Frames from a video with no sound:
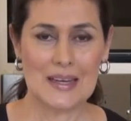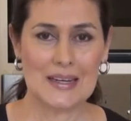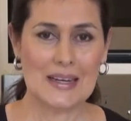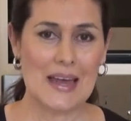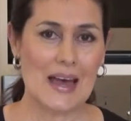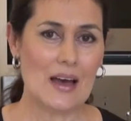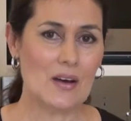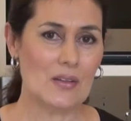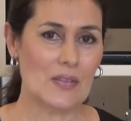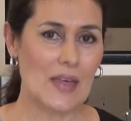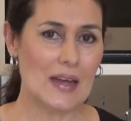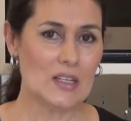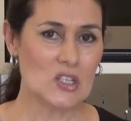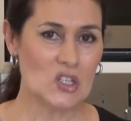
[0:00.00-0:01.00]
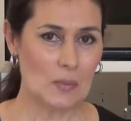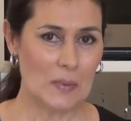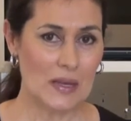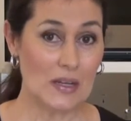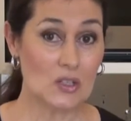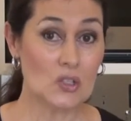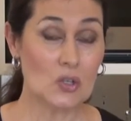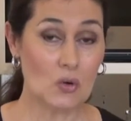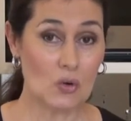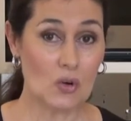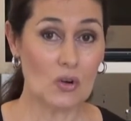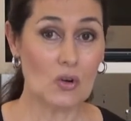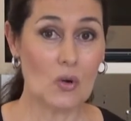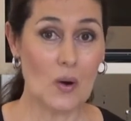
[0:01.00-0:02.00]
Now, that shipping
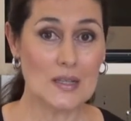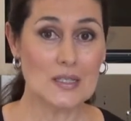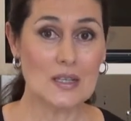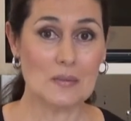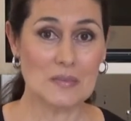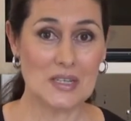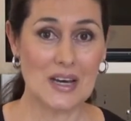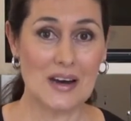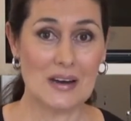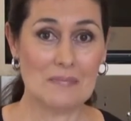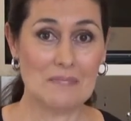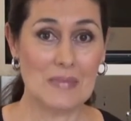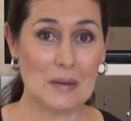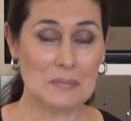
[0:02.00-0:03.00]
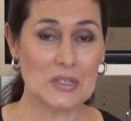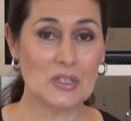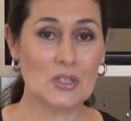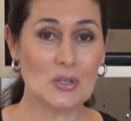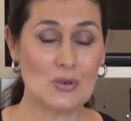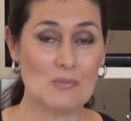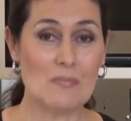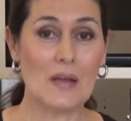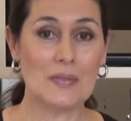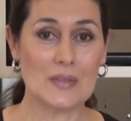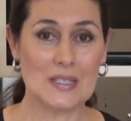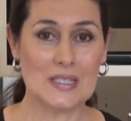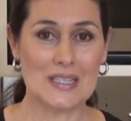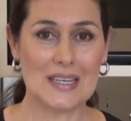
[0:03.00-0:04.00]
took quite some time, up to 2
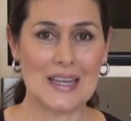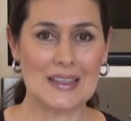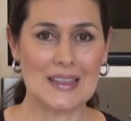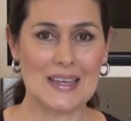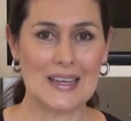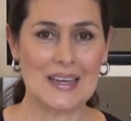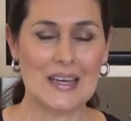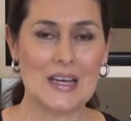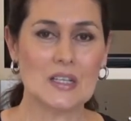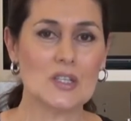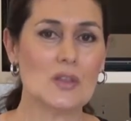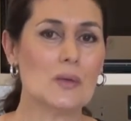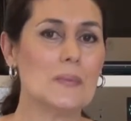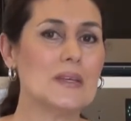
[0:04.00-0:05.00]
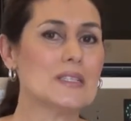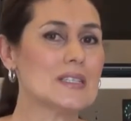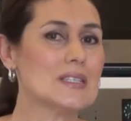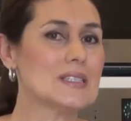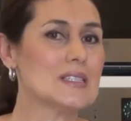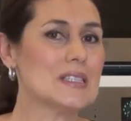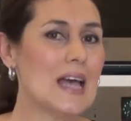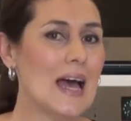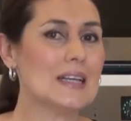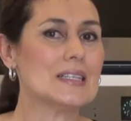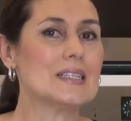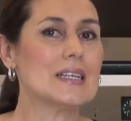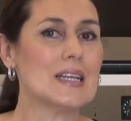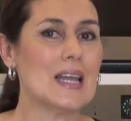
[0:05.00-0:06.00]
months to get there. So the biscuits
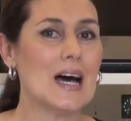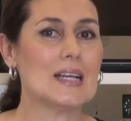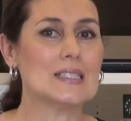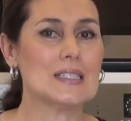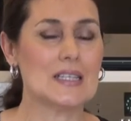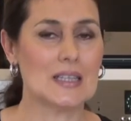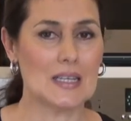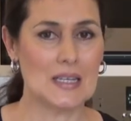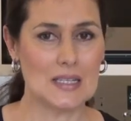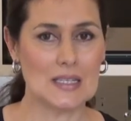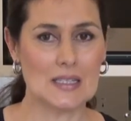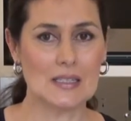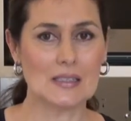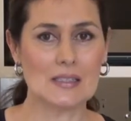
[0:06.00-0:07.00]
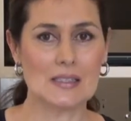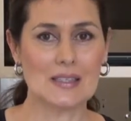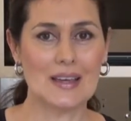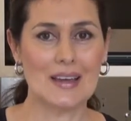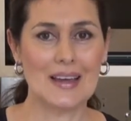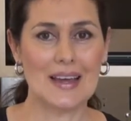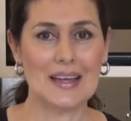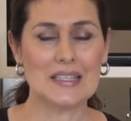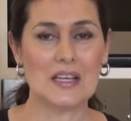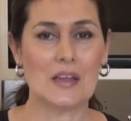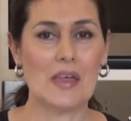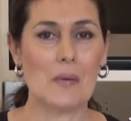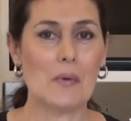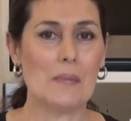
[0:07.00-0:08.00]
had to last the distance. And
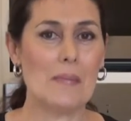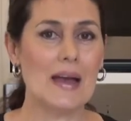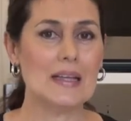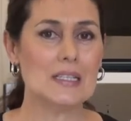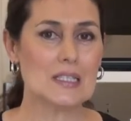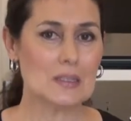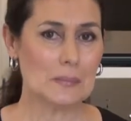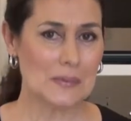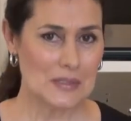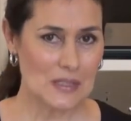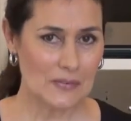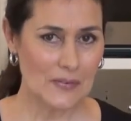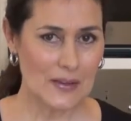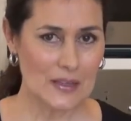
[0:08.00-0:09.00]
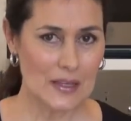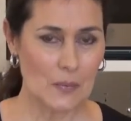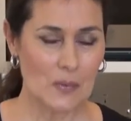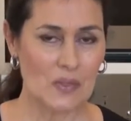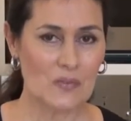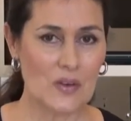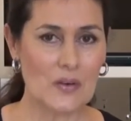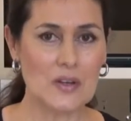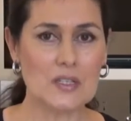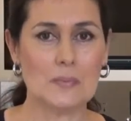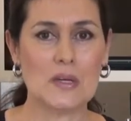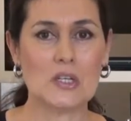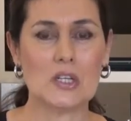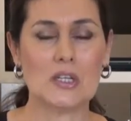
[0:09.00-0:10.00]
so they were made specifically with very
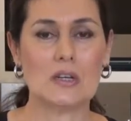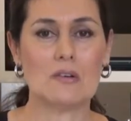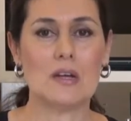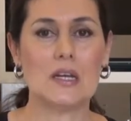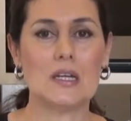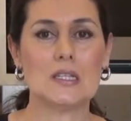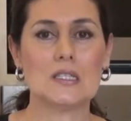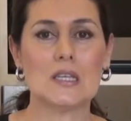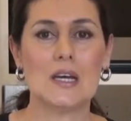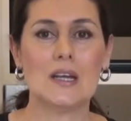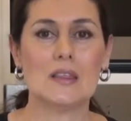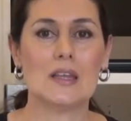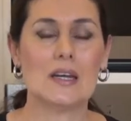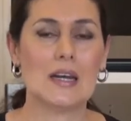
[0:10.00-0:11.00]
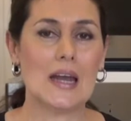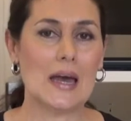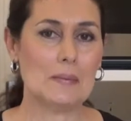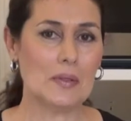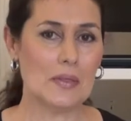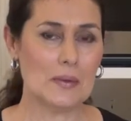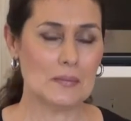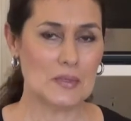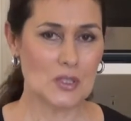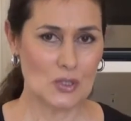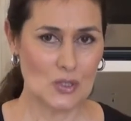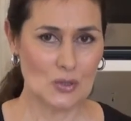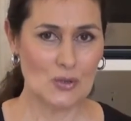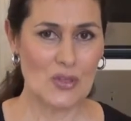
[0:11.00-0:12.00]
special ingredients that enabled them to
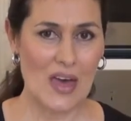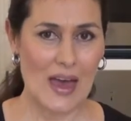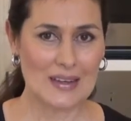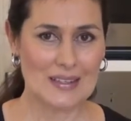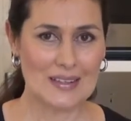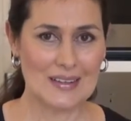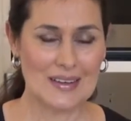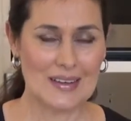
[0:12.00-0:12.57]
do that.